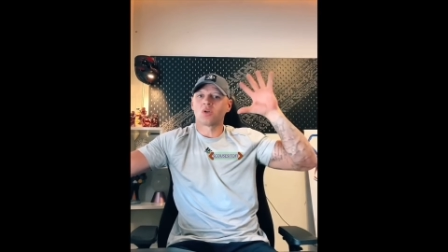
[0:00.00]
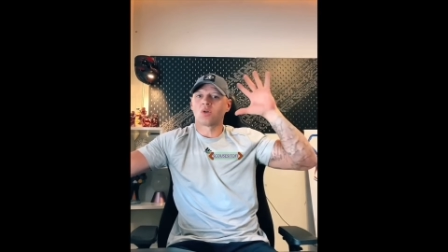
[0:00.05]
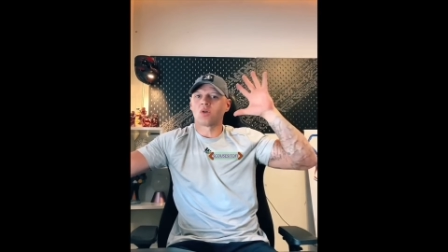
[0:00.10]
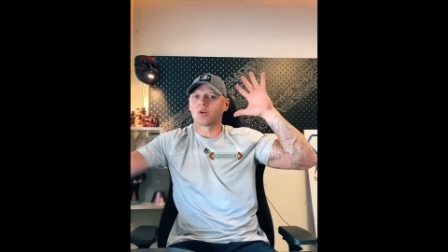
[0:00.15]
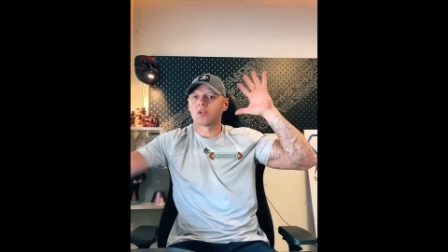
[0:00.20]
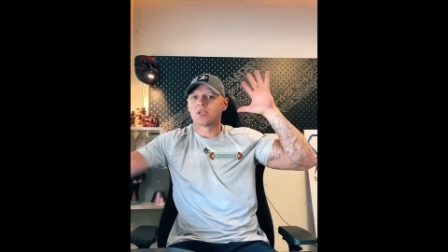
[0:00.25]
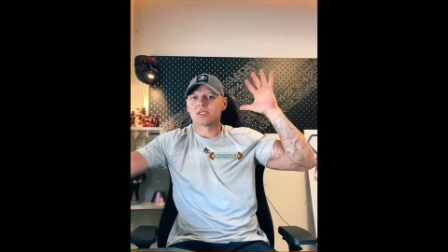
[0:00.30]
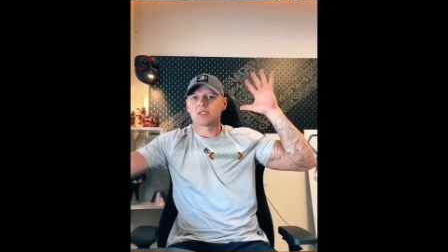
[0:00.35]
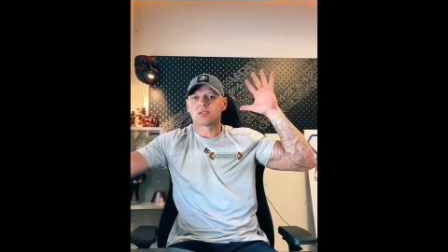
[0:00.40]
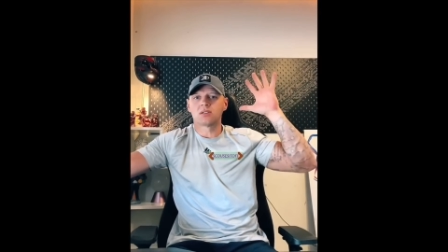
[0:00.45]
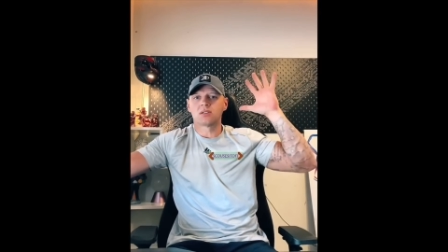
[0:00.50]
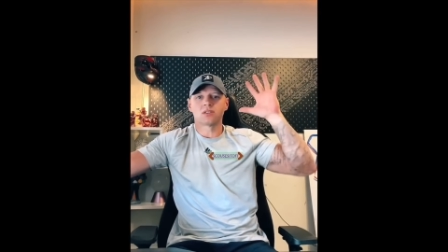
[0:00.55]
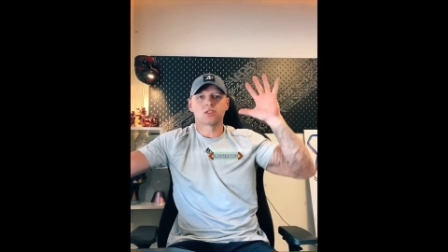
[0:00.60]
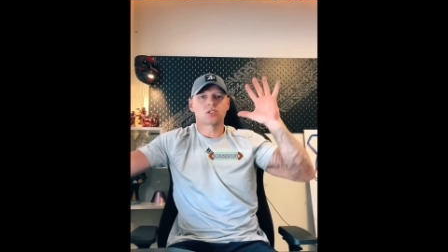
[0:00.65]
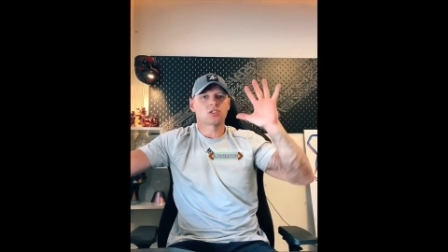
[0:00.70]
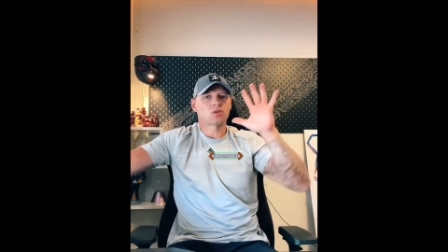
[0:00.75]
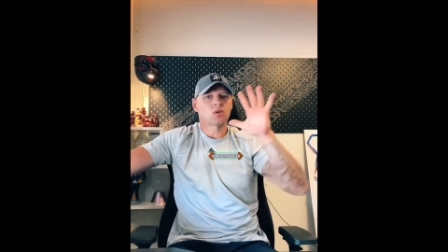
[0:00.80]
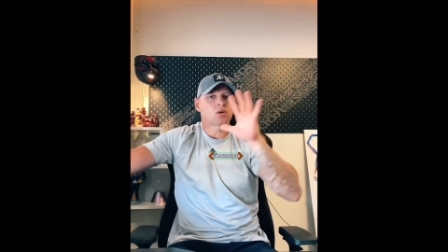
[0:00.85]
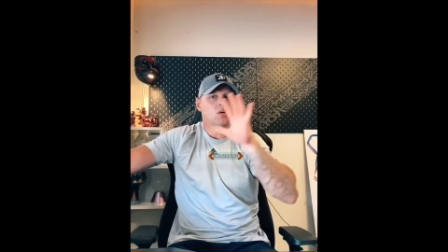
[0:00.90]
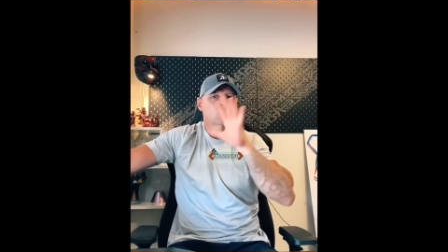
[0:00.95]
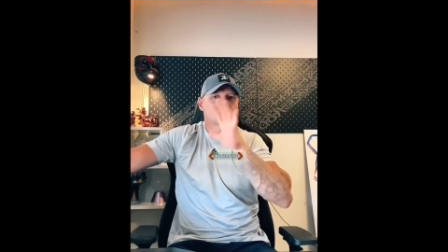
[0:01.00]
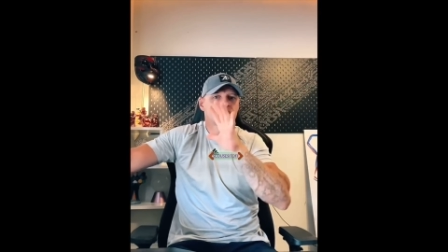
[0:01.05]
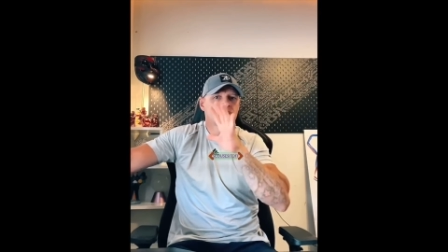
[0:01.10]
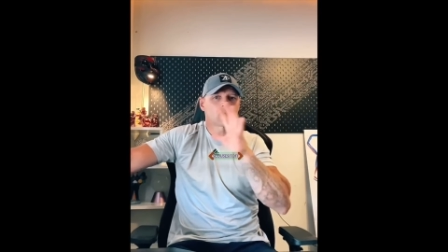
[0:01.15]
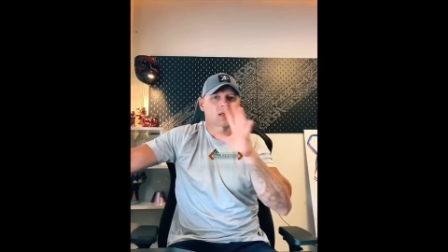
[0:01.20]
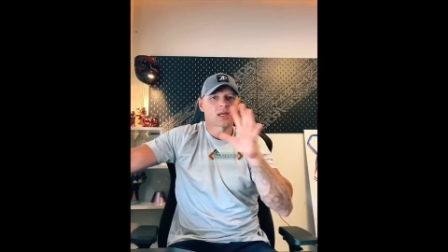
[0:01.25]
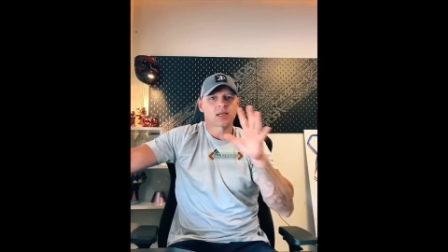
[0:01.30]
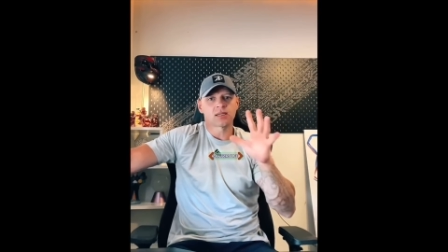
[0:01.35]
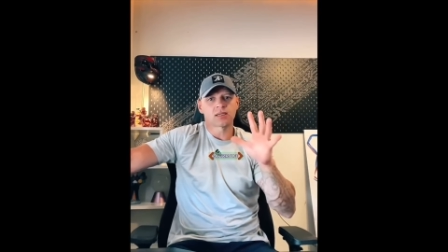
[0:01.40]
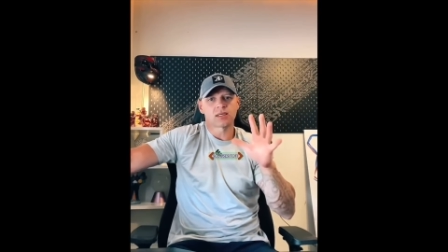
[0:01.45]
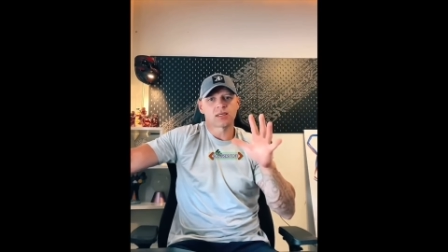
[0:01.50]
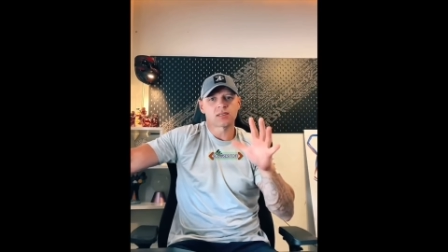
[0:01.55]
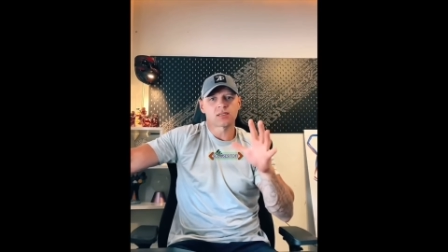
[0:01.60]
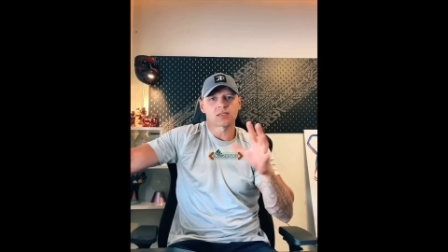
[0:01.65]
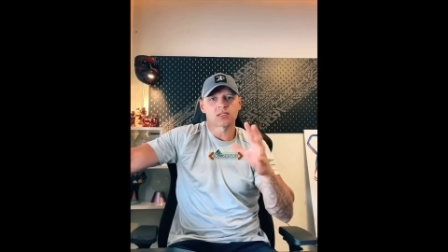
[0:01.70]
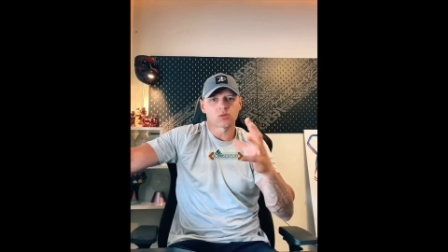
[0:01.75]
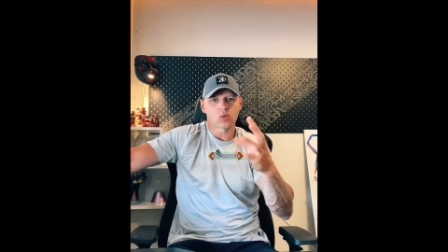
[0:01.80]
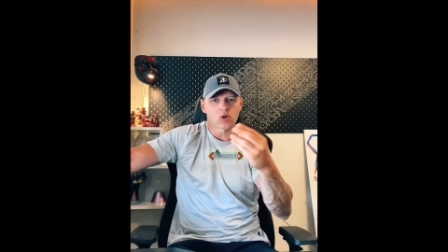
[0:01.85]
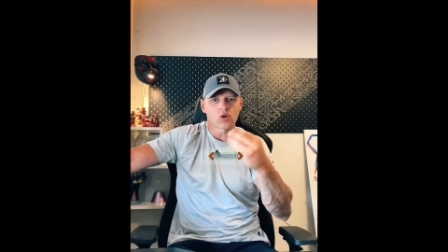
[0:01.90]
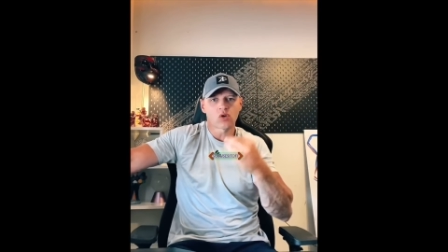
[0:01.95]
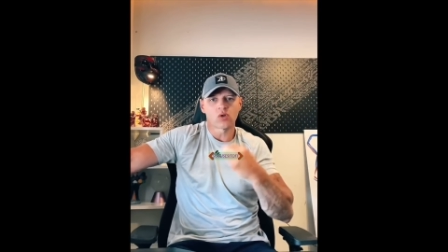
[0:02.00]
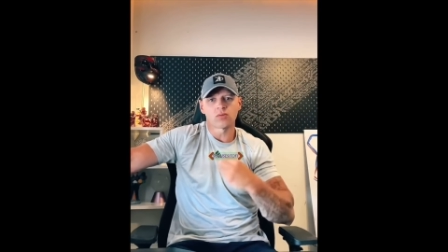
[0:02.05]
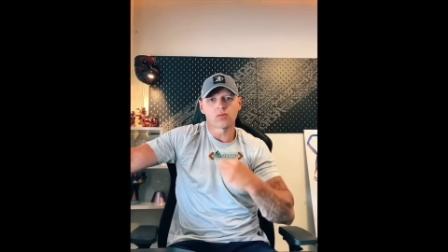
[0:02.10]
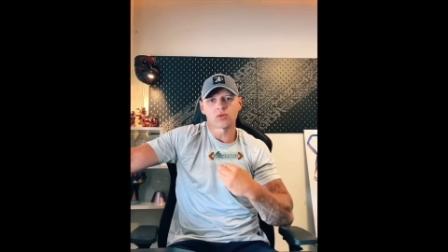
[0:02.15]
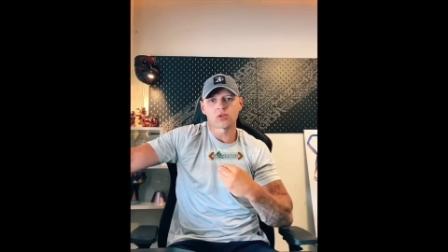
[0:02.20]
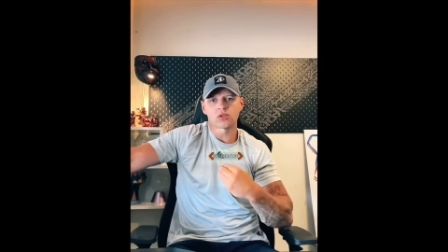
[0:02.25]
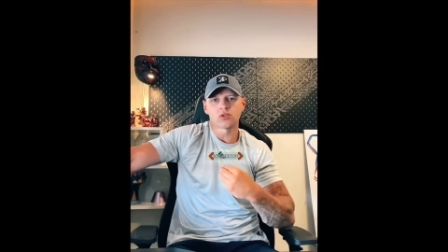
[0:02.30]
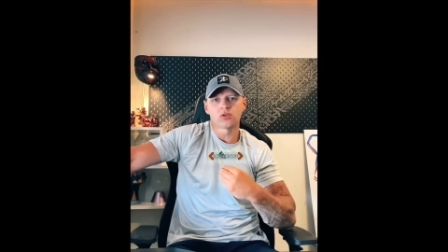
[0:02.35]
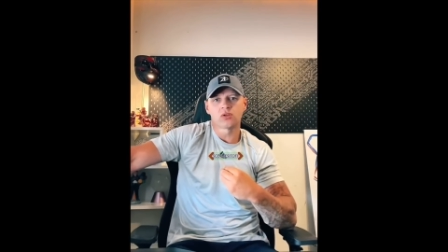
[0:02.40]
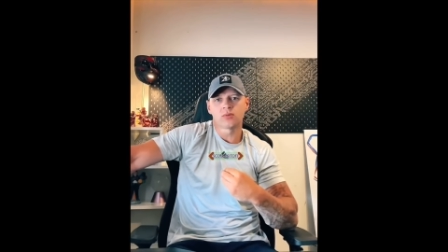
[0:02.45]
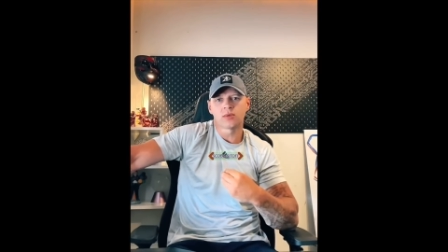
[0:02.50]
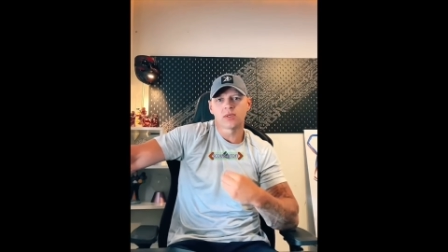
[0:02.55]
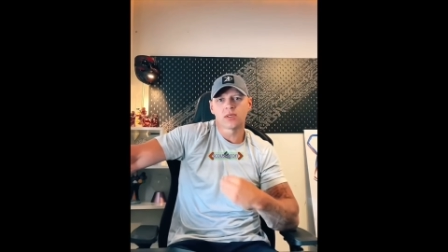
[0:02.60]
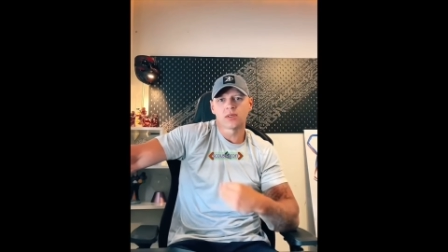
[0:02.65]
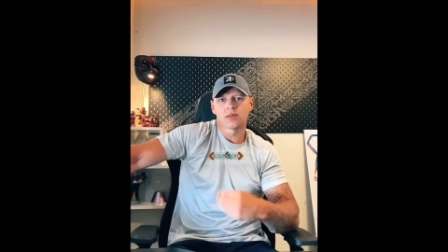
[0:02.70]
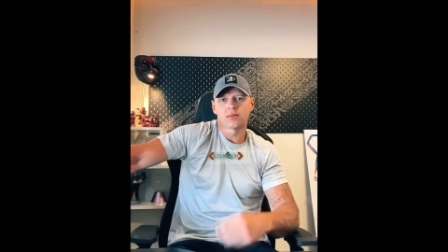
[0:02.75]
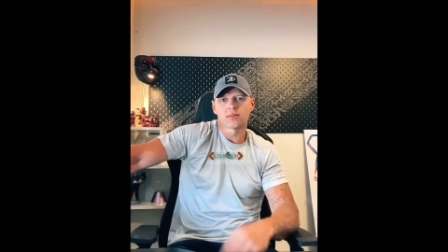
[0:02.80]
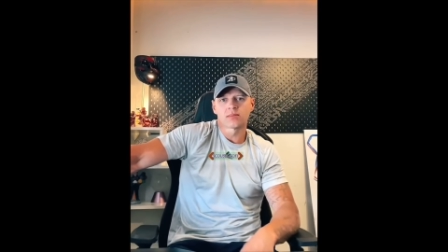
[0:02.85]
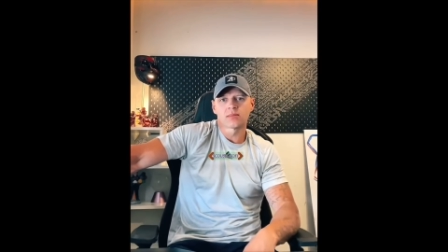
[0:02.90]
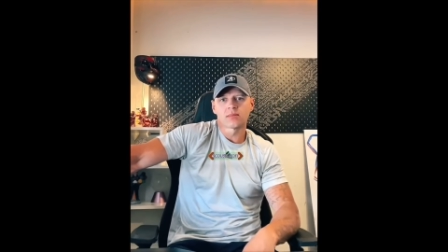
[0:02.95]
or listening to or shit like this. It's what comes to me.